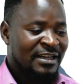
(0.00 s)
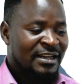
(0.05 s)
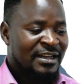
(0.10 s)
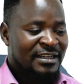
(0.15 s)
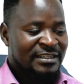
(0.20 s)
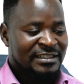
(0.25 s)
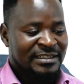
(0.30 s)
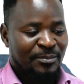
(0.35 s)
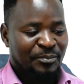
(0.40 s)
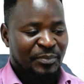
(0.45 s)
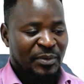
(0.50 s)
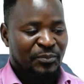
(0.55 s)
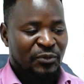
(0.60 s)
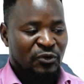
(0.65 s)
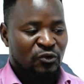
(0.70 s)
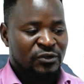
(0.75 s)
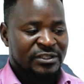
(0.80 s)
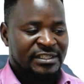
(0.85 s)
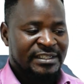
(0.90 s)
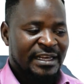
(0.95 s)
Some people
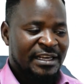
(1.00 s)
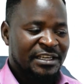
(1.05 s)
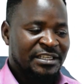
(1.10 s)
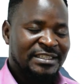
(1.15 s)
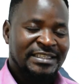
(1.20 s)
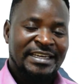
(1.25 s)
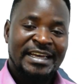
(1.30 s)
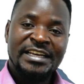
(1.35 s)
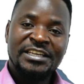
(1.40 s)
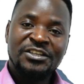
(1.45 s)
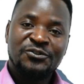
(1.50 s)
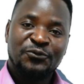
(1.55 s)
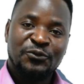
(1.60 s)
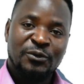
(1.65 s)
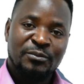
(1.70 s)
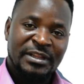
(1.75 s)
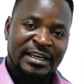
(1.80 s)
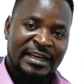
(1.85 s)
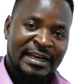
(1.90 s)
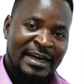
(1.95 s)
will say change
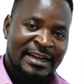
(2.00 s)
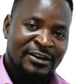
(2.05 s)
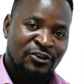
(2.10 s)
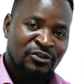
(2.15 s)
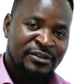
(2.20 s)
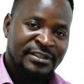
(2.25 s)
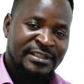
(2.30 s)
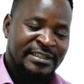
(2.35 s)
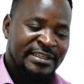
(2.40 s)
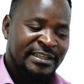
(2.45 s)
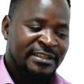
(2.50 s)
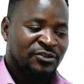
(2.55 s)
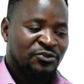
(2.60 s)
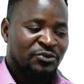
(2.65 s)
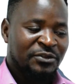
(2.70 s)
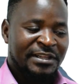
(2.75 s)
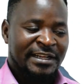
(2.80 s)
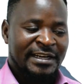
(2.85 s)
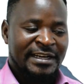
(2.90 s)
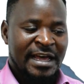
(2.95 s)
from the candlesticks to
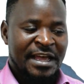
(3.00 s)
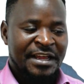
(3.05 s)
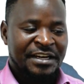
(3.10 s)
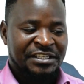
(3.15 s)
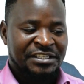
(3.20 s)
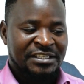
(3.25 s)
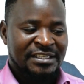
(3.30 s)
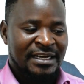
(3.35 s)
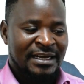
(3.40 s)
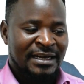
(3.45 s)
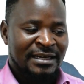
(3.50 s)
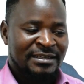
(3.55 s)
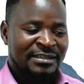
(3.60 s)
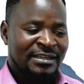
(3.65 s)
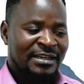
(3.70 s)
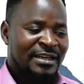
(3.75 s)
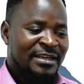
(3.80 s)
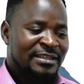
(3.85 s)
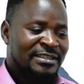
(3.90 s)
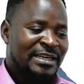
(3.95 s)
the line chart.
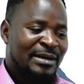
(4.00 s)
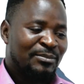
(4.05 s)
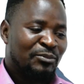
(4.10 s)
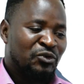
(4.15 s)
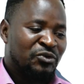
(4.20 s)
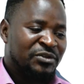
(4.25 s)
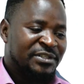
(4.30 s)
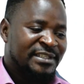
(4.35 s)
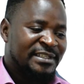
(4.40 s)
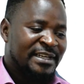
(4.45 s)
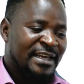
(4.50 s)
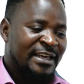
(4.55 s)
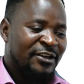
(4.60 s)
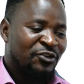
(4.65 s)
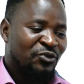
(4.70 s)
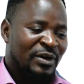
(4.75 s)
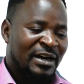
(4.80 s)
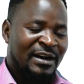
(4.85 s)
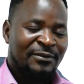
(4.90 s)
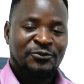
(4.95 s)
Some will say
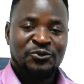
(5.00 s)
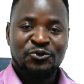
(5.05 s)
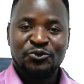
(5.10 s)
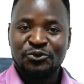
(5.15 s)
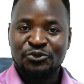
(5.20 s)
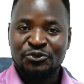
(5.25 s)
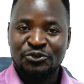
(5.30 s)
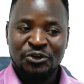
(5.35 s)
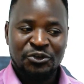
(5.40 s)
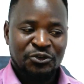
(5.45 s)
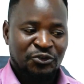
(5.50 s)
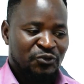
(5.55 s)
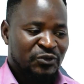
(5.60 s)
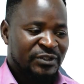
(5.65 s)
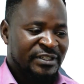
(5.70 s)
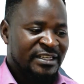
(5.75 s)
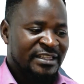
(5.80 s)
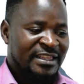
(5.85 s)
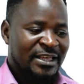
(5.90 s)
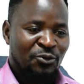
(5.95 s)
you have to draw
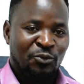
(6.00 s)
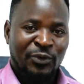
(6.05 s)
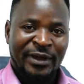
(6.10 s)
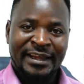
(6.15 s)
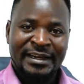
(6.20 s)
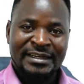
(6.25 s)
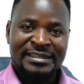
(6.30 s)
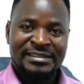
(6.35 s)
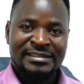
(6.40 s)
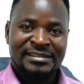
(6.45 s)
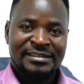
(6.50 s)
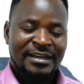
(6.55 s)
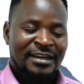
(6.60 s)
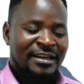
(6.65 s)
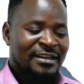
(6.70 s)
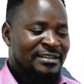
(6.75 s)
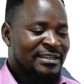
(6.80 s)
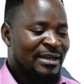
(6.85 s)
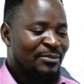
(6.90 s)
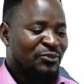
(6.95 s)
using the wicks.
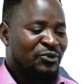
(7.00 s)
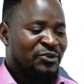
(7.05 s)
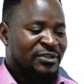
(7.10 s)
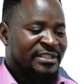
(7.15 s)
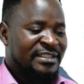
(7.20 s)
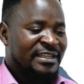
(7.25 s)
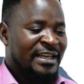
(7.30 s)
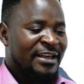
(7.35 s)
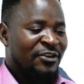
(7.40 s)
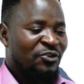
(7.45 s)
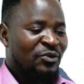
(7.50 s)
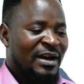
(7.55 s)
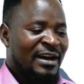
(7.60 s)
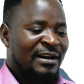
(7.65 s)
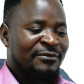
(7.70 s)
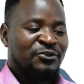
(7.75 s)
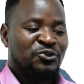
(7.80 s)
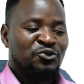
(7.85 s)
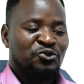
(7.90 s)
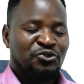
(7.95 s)
Some will say you
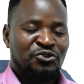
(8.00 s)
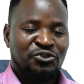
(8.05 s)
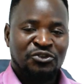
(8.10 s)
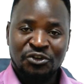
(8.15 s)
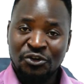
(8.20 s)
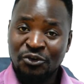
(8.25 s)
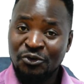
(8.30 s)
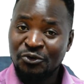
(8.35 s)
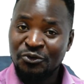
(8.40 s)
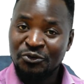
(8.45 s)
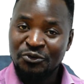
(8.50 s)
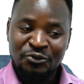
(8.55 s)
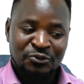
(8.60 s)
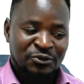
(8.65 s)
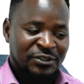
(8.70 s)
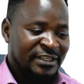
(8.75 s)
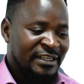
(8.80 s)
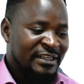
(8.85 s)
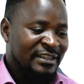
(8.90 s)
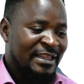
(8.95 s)
have to draw
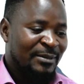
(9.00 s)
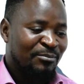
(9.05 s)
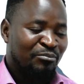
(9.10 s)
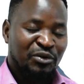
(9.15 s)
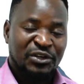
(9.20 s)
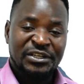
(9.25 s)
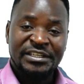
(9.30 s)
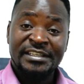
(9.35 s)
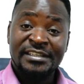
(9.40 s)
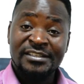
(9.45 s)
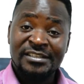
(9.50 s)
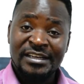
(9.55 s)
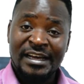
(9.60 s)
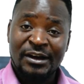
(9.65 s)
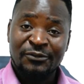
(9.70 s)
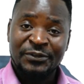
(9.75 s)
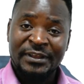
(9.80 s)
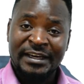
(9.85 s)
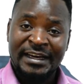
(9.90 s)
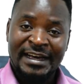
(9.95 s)
using the bodies
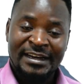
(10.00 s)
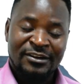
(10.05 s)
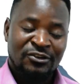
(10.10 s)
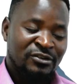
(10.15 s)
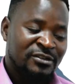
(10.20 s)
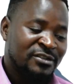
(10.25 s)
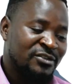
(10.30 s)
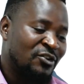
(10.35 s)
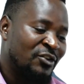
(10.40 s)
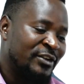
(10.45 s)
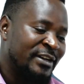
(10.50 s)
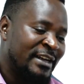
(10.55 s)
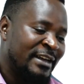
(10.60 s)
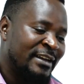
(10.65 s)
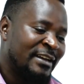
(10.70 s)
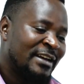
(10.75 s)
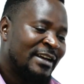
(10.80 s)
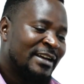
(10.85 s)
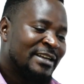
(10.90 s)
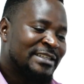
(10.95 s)
of the candles
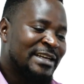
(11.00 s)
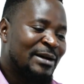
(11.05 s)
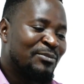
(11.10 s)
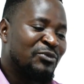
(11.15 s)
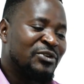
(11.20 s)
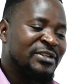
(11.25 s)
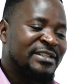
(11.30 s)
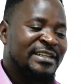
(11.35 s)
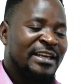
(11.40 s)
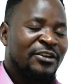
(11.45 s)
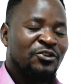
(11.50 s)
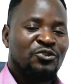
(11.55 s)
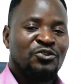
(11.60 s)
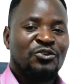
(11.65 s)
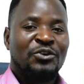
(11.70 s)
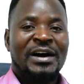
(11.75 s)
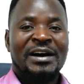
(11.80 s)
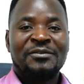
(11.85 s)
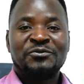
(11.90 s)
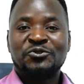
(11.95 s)
only. Some will say you
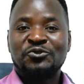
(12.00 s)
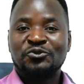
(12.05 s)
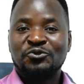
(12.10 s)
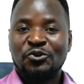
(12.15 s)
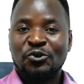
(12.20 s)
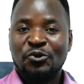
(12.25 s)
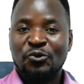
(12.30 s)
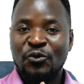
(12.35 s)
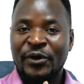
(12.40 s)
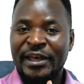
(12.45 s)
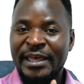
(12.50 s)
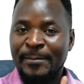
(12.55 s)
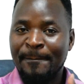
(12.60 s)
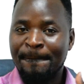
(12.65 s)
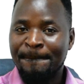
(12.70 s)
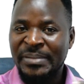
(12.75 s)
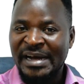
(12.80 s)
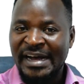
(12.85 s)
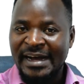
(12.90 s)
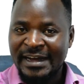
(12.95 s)
don't have to go way
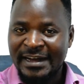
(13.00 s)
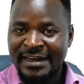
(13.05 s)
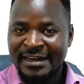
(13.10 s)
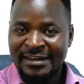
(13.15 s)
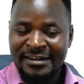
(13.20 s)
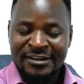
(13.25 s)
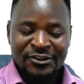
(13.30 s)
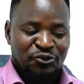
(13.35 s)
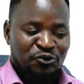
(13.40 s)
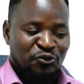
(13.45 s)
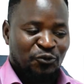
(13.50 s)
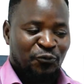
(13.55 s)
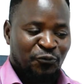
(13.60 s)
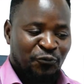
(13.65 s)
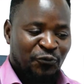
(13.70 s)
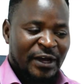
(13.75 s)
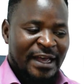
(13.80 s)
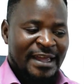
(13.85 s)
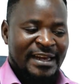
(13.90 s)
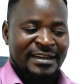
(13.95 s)
back to
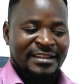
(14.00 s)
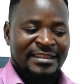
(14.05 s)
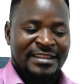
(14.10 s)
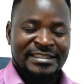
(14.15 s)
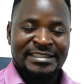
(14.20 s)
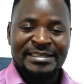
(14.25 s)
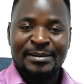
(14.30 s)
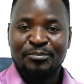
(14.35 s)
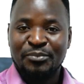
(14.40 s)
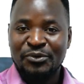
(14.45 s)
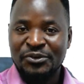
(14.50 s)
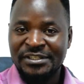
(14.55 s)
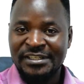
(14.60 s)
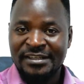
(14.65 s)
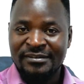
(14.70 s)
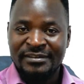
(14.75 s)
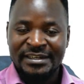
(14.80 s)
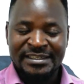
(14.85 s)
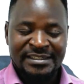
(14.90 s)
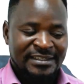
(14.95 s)
find the support
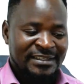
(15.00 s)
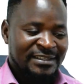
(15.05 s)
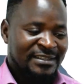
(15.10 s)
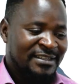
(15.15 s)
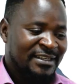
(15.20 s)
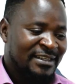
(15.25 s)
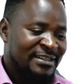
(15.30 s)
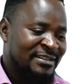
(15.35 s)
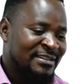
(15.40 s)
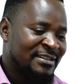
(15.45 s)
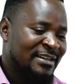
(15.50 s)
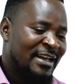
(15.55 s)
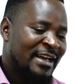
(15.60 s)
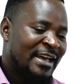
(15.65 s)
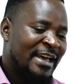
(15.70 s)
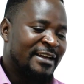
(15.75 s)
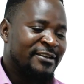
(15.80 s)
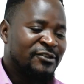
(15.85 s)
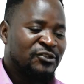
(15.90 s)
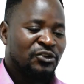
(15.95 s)
and resistance,
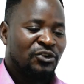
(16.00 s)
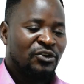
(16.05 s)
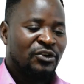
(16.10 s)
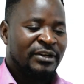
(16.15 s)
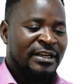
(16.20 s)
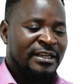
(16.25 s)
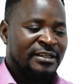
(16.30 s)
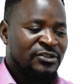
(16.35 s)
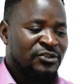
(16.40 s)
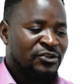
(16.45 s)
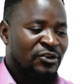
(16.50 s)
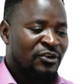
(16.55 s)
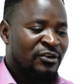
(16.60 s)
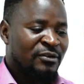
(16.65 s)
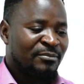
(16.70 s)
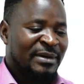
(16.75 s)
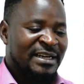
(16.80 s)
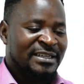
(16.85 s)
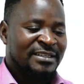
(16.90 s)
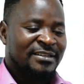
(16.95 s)
and so on and so
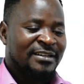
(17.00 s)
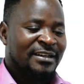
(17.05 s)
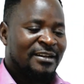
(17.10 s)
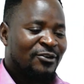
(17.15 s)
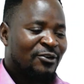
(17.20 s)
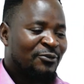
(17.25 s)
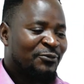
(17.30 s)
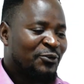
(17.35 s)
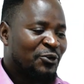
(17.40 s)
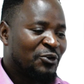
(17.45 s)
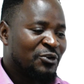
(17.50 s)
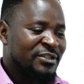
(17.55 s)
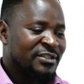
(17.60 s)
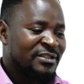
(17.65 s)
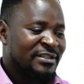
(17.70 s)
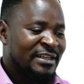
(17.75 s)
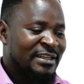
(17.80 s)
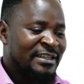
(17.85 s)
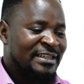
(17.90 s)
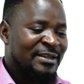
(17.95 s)
on. But of course,
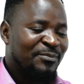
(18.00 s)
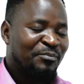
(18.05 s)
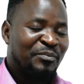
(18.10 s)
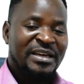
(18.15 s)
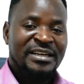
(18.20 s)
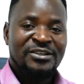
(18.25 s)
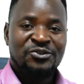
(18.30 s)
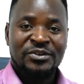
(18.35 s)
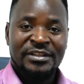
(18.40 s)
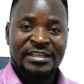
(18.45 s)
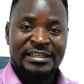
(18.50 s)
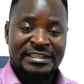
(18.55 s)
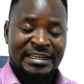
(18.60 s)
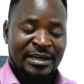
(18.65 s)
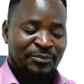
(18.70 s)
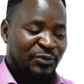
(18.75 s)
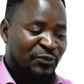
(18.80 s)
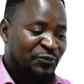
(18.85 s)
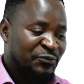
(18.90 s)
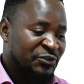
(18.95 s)
it depends with the
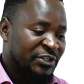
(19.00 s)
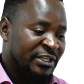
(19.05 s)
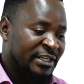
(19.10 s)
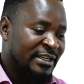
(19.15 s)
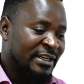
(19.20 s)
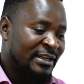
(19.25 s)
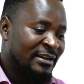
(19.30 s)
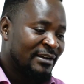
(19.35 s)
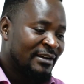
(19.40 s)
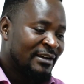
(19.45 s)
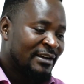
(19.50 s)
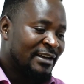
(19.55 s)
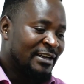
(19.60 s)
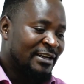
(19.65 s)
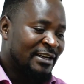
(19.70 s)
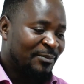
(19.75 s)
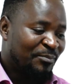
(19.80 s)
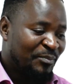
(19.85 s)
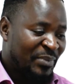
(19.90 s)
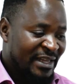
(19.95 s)
type of trader. It
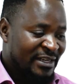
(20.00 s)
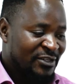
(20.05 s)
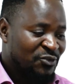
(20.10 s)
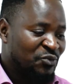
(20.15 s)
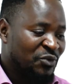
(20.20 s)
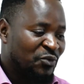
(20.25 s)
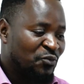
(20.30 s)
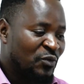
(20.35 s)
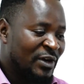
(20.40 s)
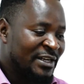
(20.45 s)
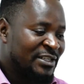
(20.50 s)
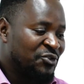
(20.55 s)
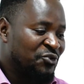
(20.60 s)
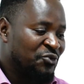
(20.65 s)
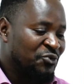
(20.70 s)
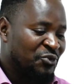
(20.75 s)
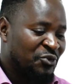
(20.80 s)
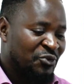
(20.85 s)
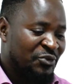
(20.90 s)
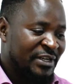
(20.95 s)
depends with what you
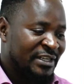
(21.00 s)
know.